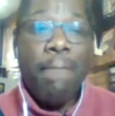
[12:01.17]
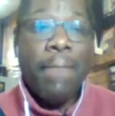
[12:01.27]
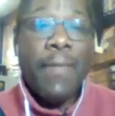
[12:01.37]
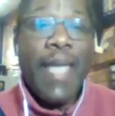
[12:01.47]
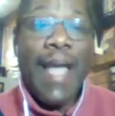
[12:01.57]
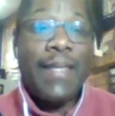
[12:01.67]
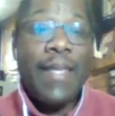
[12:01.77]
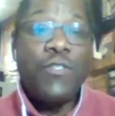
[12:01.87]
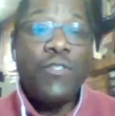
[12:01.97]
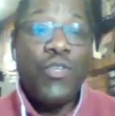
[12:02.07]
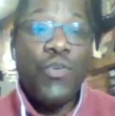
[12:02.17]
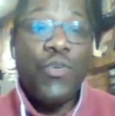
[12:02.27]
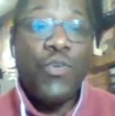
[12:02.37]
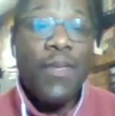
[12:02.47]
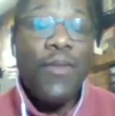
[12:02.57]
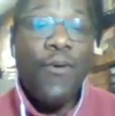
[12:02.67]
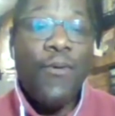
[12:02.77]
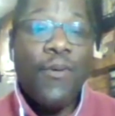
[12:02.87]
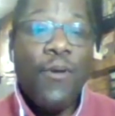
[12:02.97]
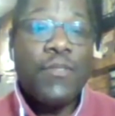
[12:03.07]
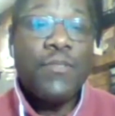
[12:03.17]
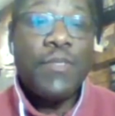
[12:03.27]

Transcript: gotten into. Coach was